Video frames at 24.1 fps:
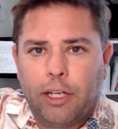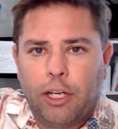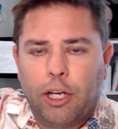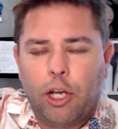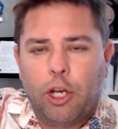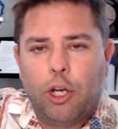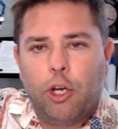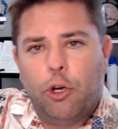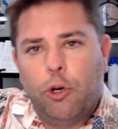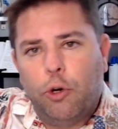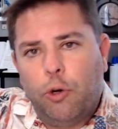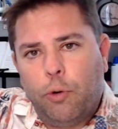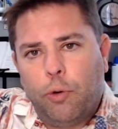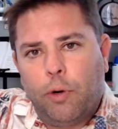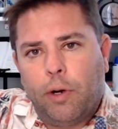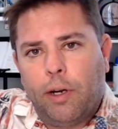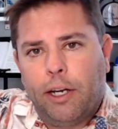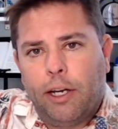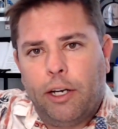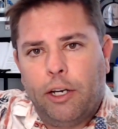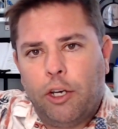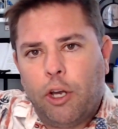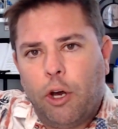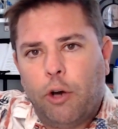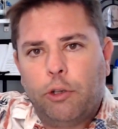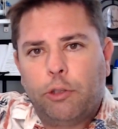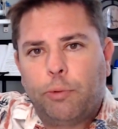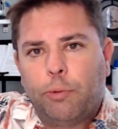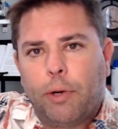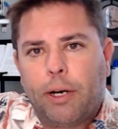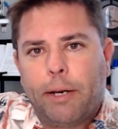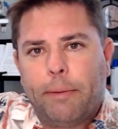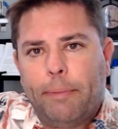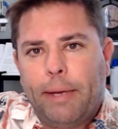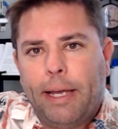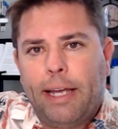who knows
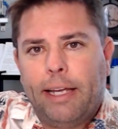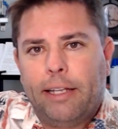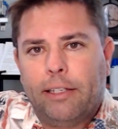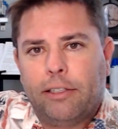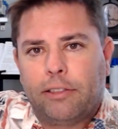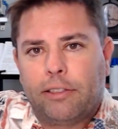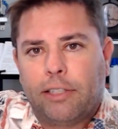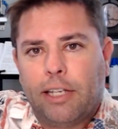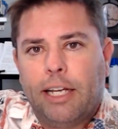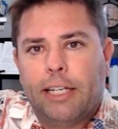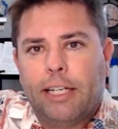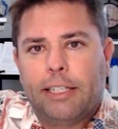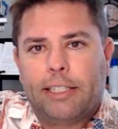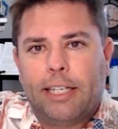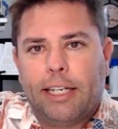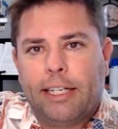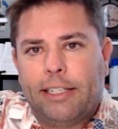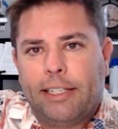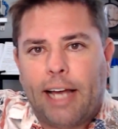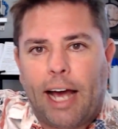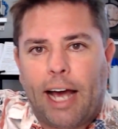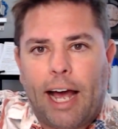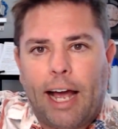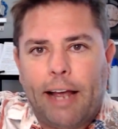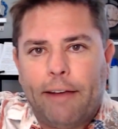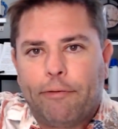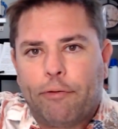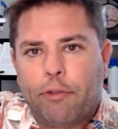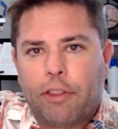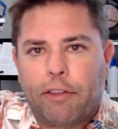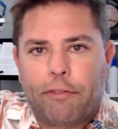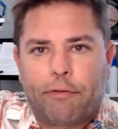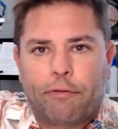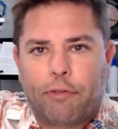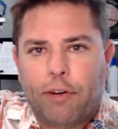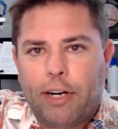what it means to die for
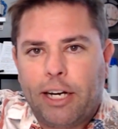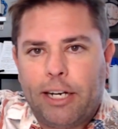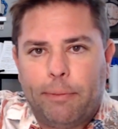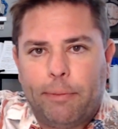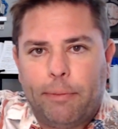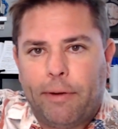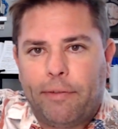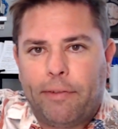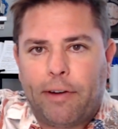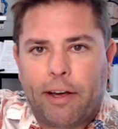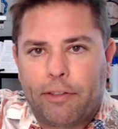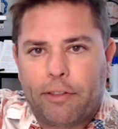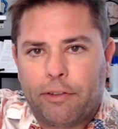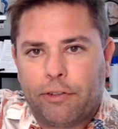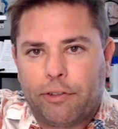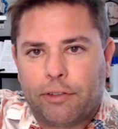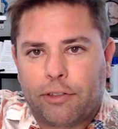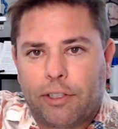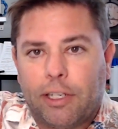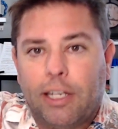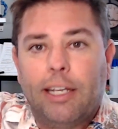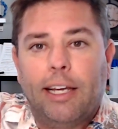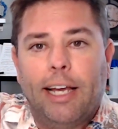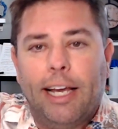the freedom of others.